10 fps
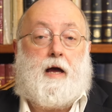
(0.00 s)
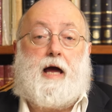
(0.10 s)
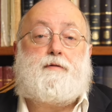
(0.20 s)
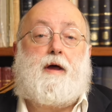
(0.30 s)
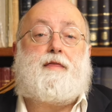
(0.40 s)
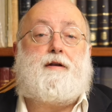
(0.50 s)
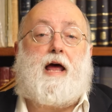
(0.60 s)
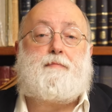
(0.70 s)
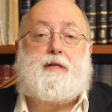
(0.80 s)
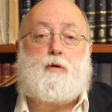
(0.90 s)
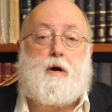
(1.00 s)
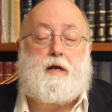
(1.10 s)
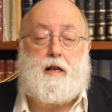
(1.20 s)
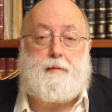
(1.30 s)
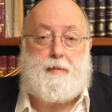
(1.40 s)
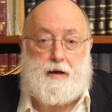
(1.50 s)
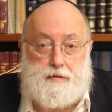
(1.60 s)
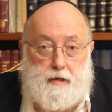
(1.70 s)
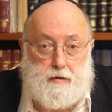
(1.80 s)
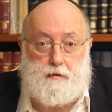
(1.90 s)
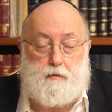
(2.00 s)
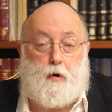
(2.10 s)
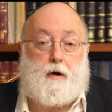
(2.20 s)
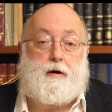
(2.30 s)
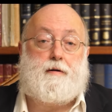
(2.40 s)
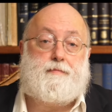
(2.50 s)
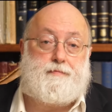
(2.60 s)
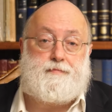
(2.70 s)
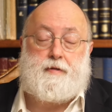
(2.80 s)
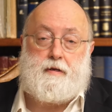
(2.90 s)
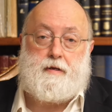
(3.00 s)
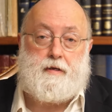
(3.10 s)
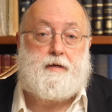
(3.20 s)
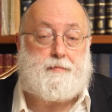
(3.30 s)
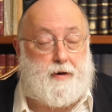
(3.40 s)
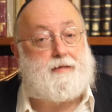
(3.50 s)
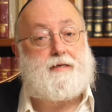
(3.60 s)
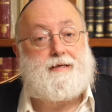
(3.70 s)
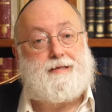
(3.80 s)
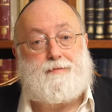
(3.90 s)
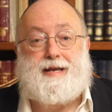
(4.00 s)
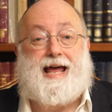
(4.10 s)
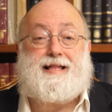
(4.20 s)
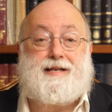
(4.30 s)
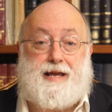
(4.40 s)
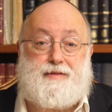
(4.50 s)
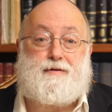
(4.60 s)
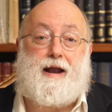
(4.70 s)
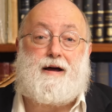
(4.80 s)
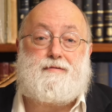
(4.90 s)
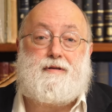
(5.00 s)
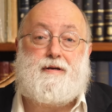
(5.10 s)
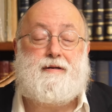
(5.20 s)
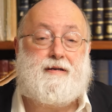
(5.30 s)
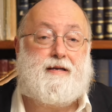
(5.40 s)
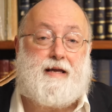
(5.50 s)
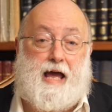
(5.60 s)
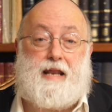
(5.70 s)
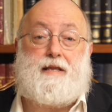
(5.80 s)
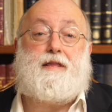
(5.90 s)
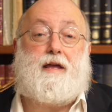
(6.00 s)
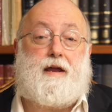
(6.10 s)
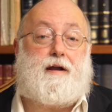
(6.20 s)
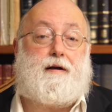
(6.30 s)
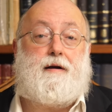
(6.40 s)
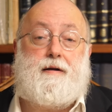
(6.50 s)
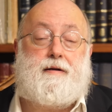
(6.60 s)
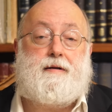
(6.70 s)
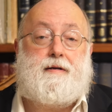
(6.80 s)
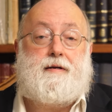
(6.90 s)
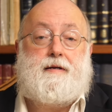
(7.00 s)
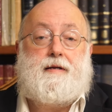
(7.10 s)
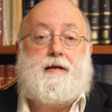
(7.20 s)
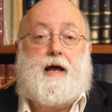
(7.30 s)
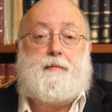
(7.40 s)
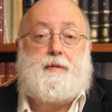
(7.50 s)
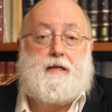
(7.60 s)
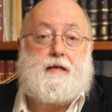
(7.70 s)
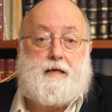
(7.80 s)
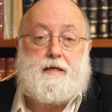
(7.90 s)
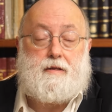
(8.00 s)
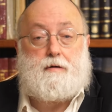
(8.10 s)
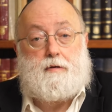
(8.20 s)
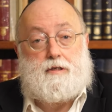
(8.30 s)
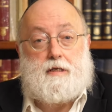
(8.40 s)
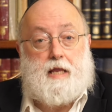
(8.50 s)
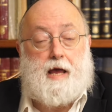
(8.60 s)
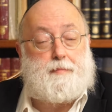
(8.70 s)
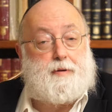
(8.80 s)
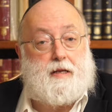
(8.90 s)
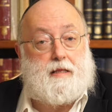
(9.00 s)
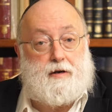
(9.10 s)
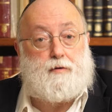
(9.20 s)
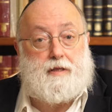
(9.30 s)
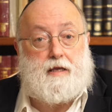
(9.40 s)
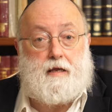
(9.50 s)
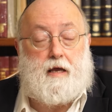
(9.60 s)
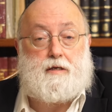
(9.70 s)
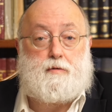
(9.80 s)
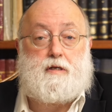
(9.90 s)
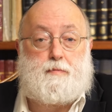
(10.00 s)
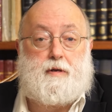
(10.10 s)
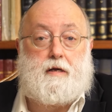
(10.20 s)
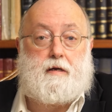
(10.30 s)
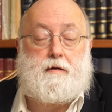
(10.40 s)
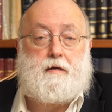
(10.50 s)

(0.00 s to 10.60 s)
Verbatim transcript: I'd rather not be talking about war, but the reality on the ground and in the air. I mean, look what's just happening literally as we speak.